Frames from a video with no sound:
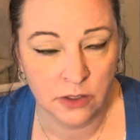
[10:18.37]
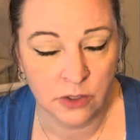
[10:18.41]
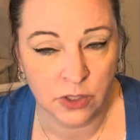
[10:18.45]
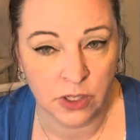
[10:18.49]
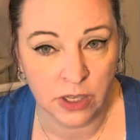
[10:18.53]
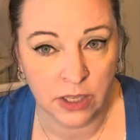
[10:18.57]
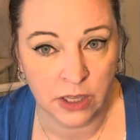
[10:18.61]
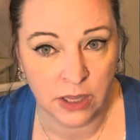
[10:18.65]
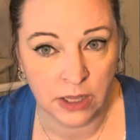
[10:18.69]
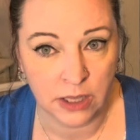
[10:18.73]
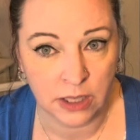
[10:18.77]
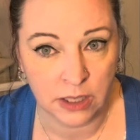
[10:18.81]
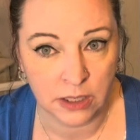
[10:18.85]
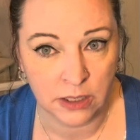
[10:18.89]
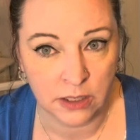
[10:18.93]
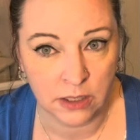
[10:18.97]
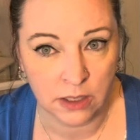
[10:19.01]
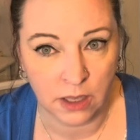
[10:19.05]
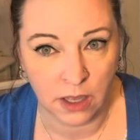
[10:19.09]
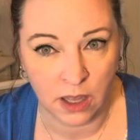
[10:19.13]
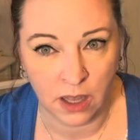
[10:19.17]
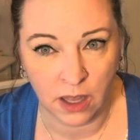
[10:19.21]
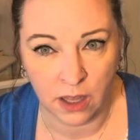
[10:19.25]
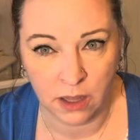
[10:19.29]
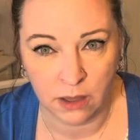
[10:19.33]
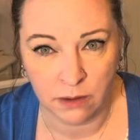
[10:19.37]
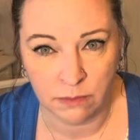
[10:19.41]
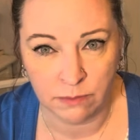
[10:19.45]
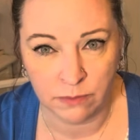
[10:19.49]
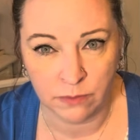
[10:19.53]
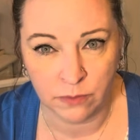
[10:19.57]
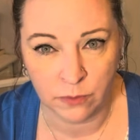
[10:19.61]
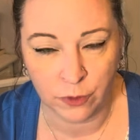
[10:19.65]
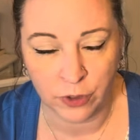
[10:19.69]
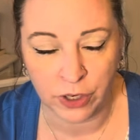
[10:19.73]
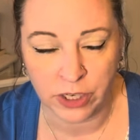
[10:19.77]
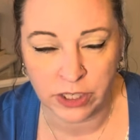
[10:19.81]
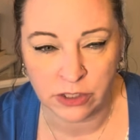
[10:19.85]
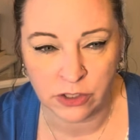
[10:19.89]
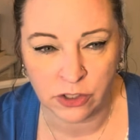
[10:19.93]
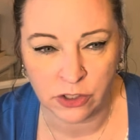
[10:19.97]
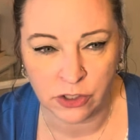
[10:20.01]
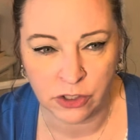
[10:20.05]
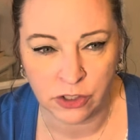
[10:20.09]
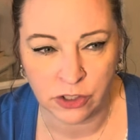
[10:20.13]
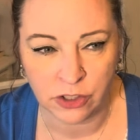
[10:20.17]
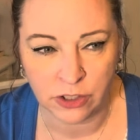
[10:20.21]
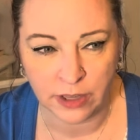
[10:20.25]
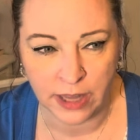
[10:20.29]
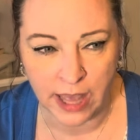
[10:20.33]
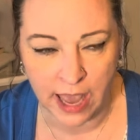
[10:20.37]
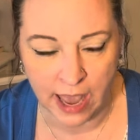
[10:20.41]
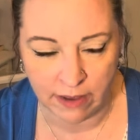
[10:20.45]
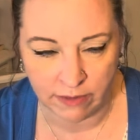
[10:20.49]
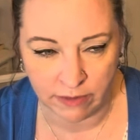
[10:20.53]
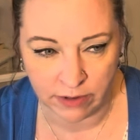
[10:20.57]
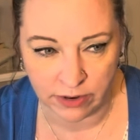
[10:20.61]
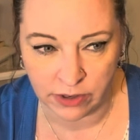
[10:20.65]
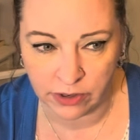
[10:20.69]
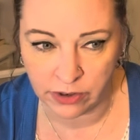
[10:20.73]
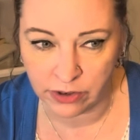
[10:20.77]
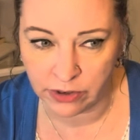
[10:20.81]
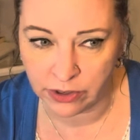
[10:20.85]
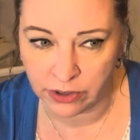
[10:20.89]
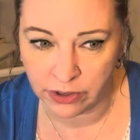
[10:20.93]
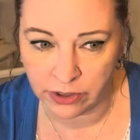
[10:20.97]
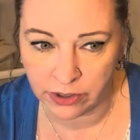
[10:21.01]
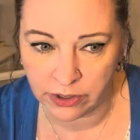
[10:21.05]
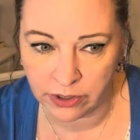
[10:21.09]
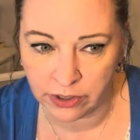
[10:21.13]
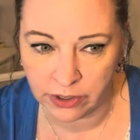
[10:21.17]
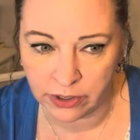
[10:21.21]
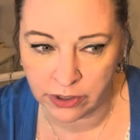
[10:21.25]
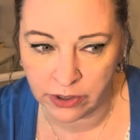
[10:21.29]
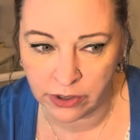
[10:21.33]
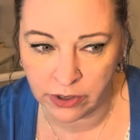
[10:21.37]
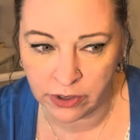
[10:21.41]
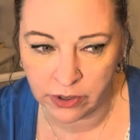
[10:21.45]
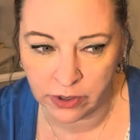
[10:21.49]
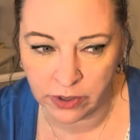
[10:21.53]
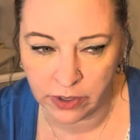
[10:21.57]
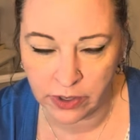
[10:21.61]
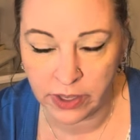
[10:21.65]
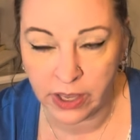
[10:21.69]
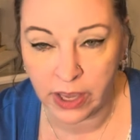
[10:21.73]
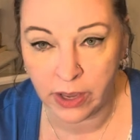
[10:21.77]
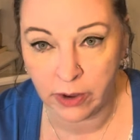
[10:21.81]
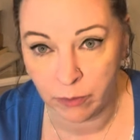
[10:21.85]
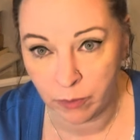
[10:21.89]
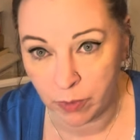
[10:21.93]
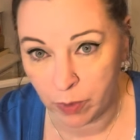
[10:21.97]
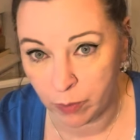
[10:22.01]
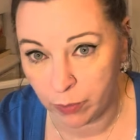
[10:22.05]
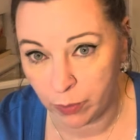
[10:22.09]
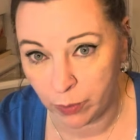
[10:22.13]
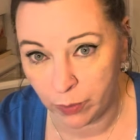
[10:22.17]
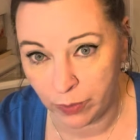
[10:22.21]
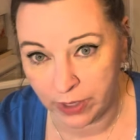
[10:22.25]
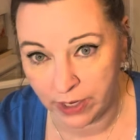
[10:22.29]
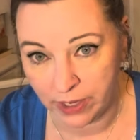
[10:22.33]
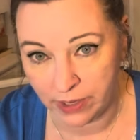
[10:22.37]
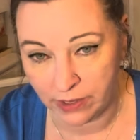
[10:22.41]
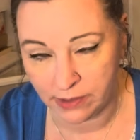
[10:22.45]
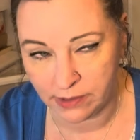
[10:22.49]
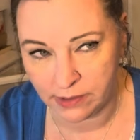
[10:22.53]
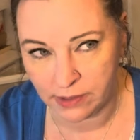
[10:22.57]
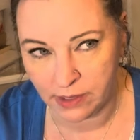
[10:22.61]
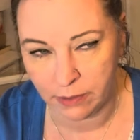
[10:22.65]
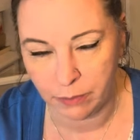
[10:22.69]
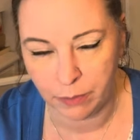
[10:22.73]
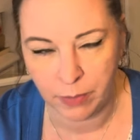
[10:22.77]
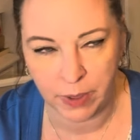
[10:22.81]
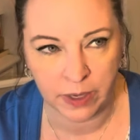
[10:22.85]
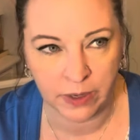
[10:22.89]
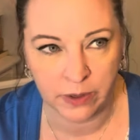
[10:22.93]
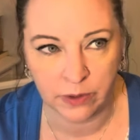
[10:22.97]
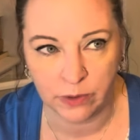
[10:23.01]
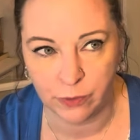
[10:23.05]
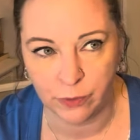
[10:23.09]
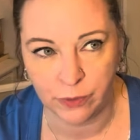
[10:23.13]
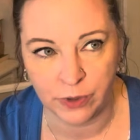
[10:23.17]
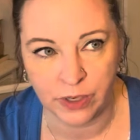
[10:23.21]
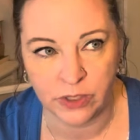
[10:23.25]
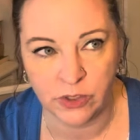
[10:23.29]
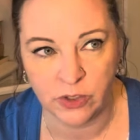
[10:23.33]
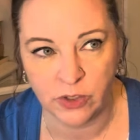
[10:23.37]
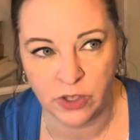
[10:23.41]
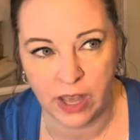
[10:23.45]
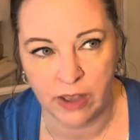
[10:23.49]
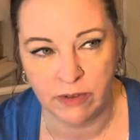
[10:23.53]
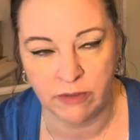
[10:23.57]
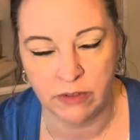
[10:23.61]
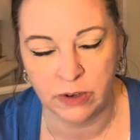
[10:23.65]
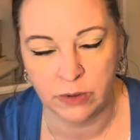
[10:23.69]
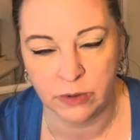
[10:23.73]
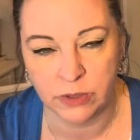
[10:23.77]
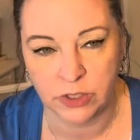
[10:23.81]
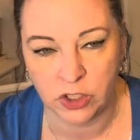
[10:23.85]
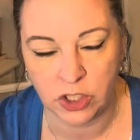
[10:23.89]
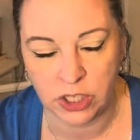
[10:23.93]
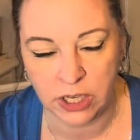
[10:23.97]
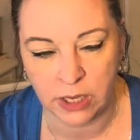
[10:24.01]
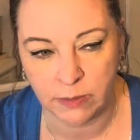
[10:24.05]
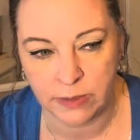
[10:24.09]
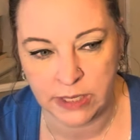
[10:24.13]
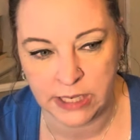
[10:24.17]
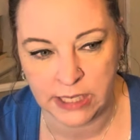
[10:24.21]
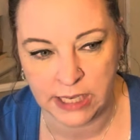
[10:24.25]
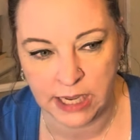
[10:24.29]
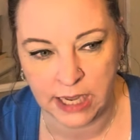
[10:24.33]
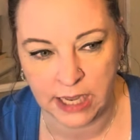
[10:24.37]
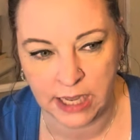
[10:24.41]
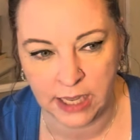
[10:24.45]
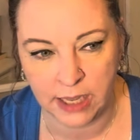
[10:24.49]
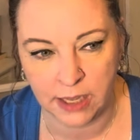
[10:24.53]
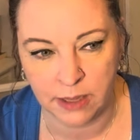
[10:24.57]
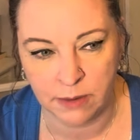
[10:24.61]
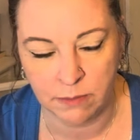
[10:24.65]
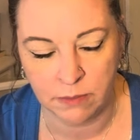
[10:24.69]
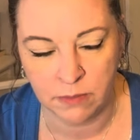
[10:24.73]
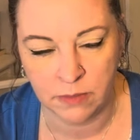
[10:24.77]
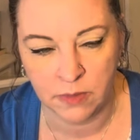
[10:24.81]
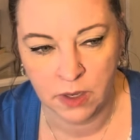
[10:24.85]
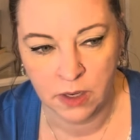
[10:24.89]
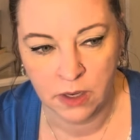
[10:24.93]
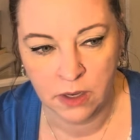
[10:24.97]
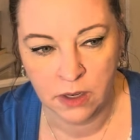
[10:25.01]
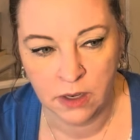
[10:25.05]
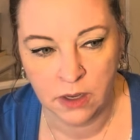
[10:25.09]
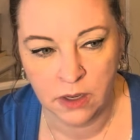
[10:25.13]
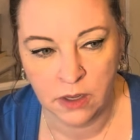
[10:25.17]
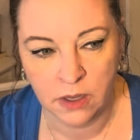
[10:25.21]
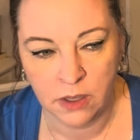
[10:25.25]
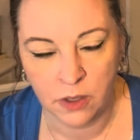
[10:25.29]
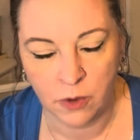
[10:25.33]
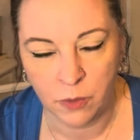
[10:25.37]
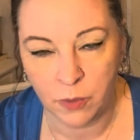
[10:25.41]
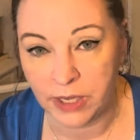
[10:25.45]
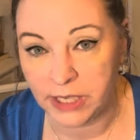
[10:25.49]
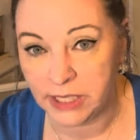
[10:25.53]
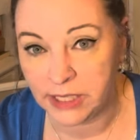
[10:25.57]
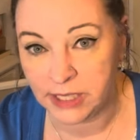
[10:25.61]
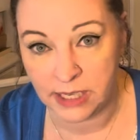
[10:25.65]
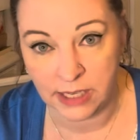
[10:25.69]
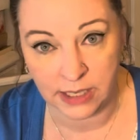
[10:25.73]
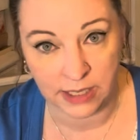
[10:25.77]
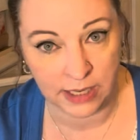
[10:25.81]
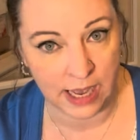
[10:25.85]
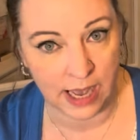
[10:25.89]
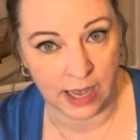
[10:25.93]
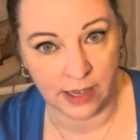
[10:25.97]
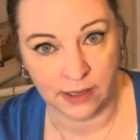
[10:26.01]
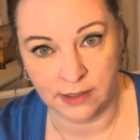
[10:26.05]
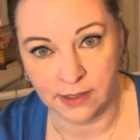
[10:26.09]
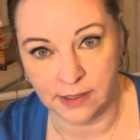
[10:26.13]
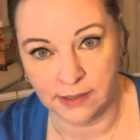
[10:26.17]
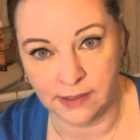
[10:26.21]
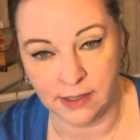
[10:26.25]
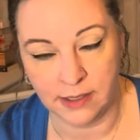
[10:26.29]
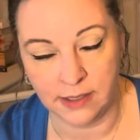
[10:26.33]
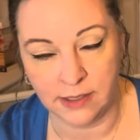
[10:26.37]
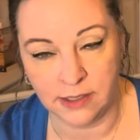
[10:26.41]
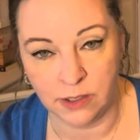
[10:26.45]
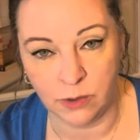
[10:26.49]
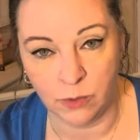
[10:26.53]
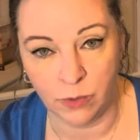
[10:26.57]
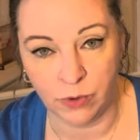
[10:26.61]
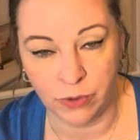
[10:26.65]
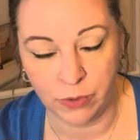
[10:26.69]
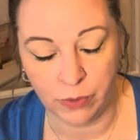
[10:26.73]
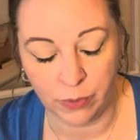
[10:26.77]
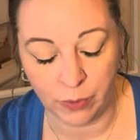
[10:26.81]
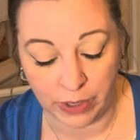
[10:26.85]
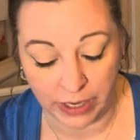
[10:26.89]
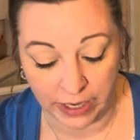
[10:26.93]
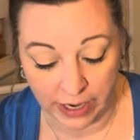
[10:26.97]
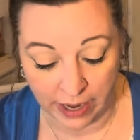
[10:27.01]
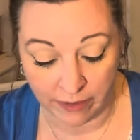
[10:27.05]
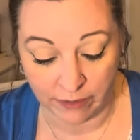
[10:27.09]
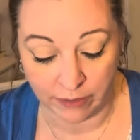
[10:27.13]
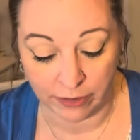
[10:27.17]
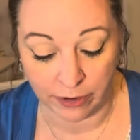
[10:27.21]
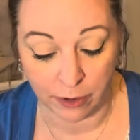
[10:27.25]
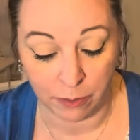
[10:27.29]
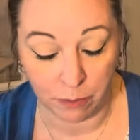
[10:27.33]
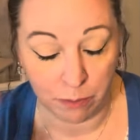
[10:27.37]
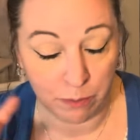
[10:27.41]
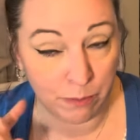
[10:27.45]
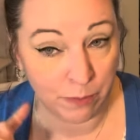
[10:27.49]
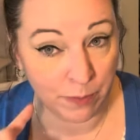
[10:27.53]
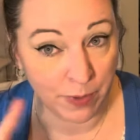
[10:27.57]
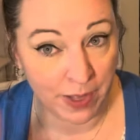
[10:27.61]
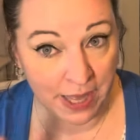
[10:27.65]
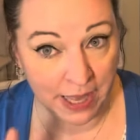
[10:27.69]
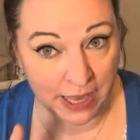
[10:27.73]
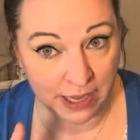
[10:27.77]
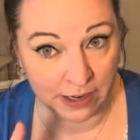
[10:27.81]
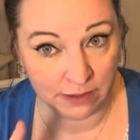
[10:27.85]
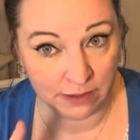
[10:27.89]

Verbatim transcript: I think. Um, French lavender. I can't remember what else. I paired French lavender with jammy time. White tea and cactus I did with whatever. But